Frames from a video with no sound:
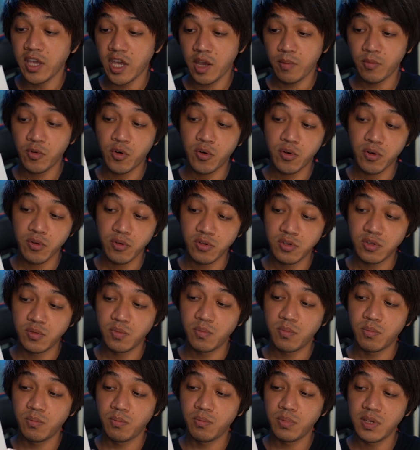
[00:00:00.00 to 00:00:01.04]

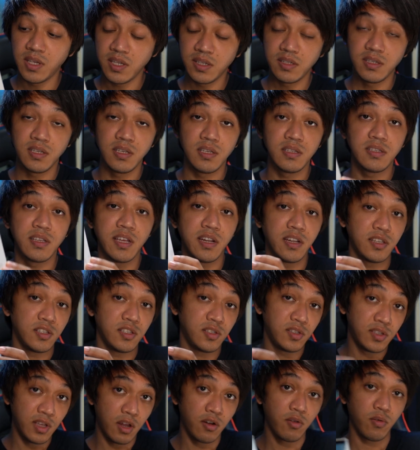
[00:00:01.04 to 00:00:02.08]
camcorders, PCs, and
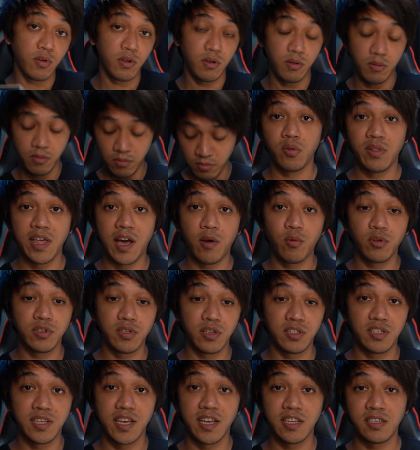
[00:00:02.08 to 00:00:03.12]
etc. So that was
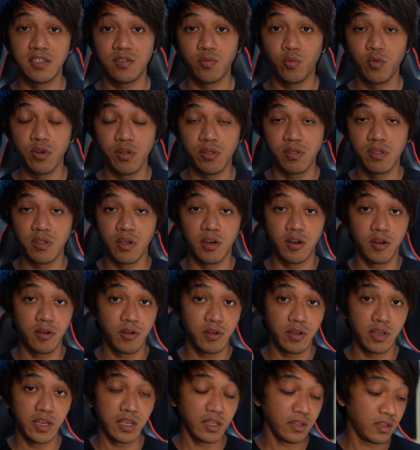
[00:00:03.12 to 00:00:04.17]
a test with the
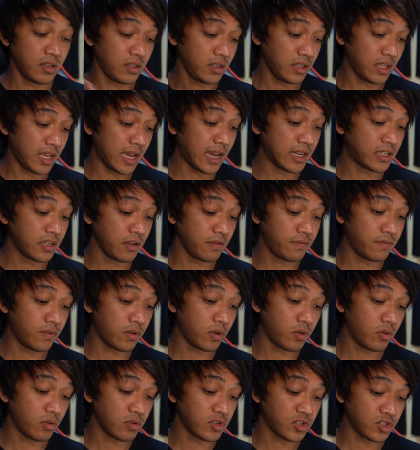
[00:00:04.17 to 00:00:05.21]

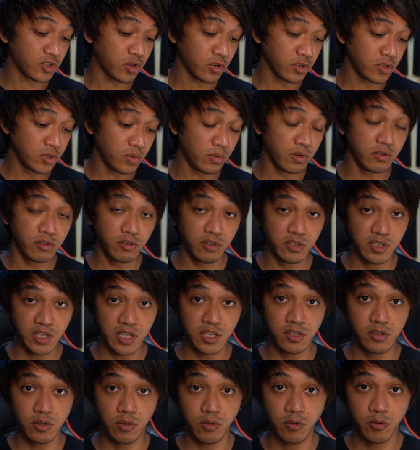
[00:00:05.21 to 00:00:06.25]
CaTeFo Star200
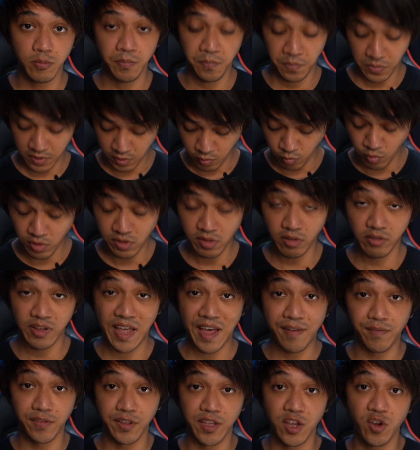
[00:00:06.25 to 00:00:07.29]
T2 with a
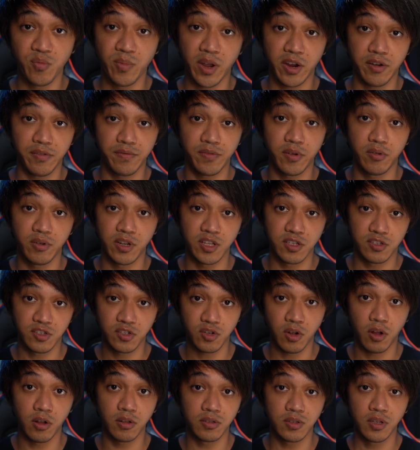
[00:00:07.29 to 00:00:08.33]
lavalier microphone
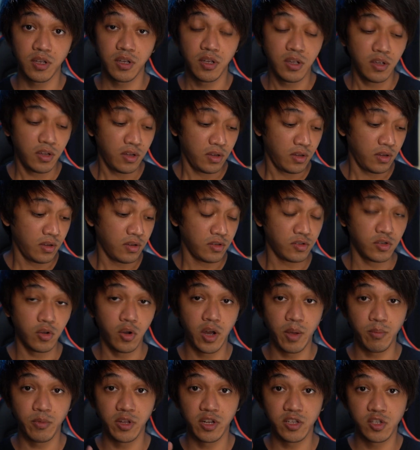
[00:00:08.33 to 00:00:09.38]
installed.
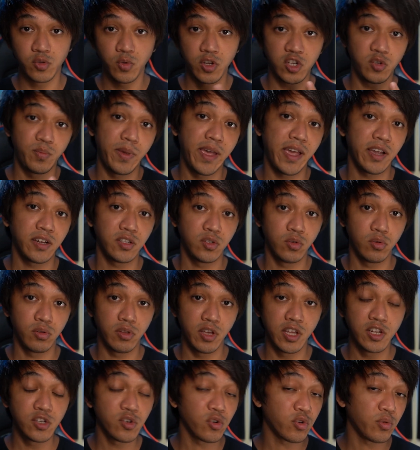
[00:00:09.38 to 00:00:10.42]
So I'm going to switch back to
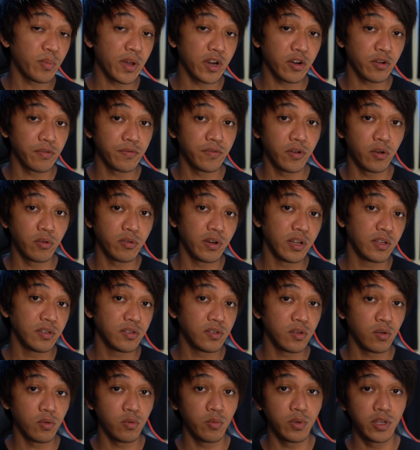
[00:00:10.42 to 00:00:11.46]
the internal microphone
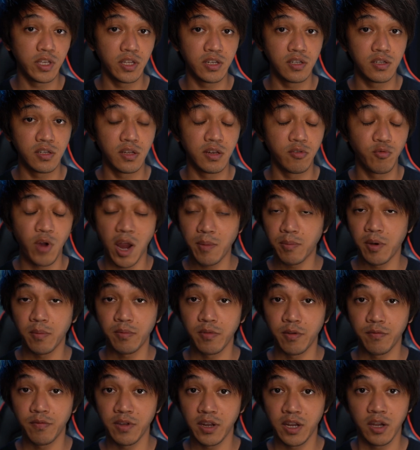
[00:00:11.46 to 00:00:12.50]
so we can wrap
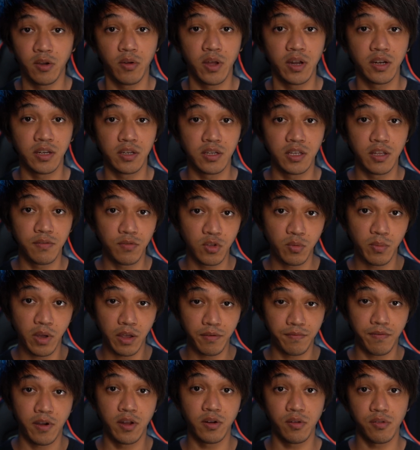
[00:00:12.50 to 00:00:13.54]
up the video and give you
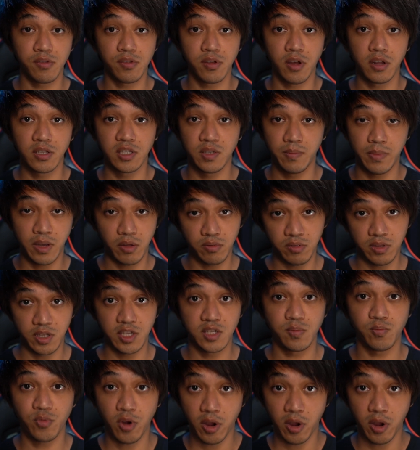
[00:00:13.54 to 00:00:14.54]
my final thoughts about this